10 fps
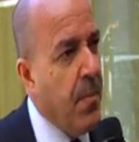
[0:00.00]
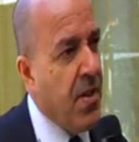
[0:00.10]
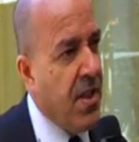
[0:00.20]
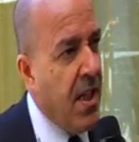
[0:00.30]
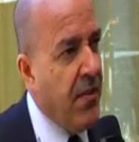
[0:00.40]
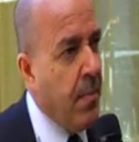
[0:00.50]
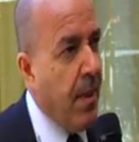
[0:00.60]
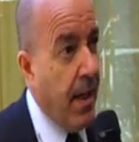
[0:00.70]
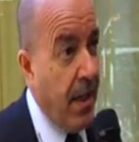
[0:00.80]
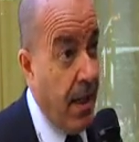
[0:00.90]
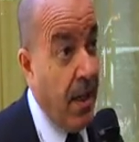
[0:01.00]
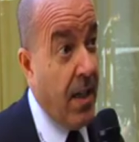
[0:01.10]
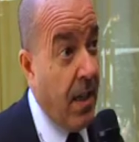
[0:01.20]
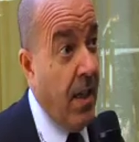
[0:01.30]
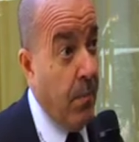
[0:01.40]
perceived
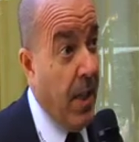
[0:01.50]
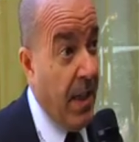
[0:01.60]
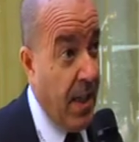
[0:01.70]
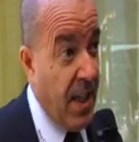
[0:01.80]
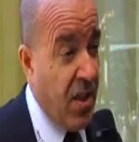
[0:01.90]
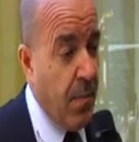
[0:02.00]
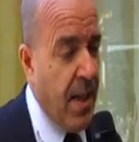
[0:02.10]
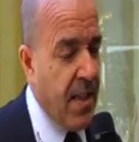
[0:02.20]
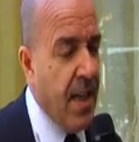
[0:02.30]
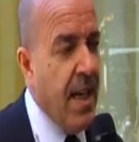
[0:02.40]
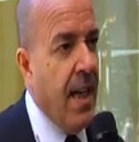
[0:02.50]
by customers,